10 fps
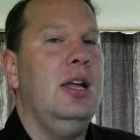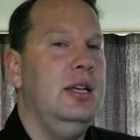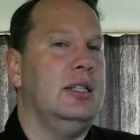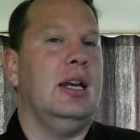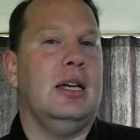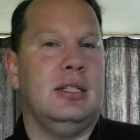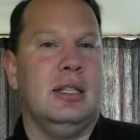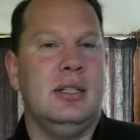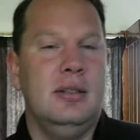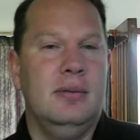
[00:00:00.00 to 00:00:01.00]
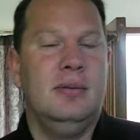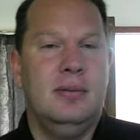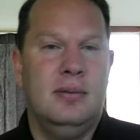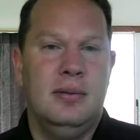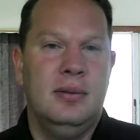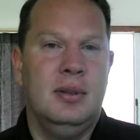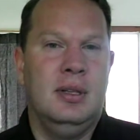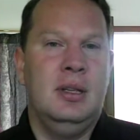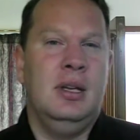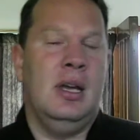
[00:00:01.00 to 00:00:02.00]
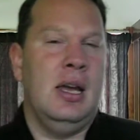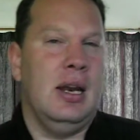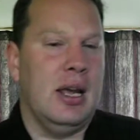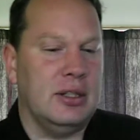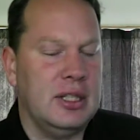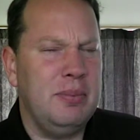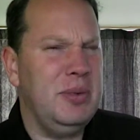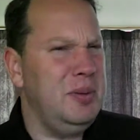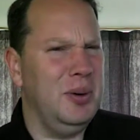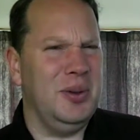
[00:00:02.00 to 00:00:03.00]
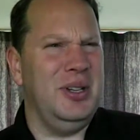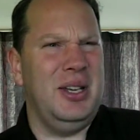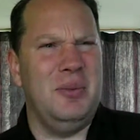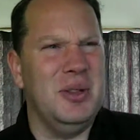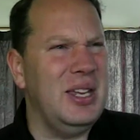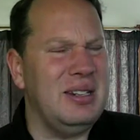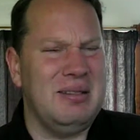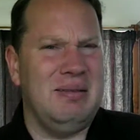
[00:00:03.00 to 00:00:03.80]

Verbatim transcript: is an asset. Now, some people are thinking, well, that,